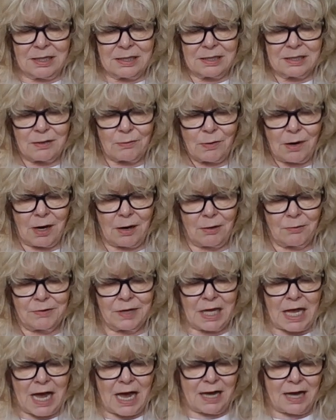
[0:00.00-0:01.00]
So our
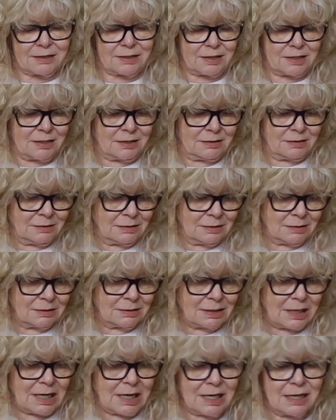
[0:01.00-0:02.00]
reaction
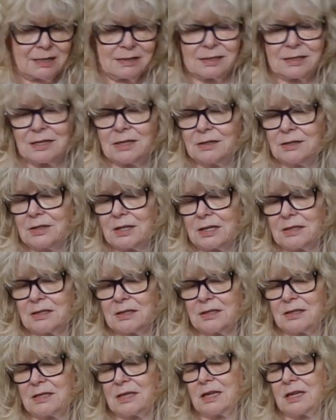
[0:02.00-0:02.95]
is to just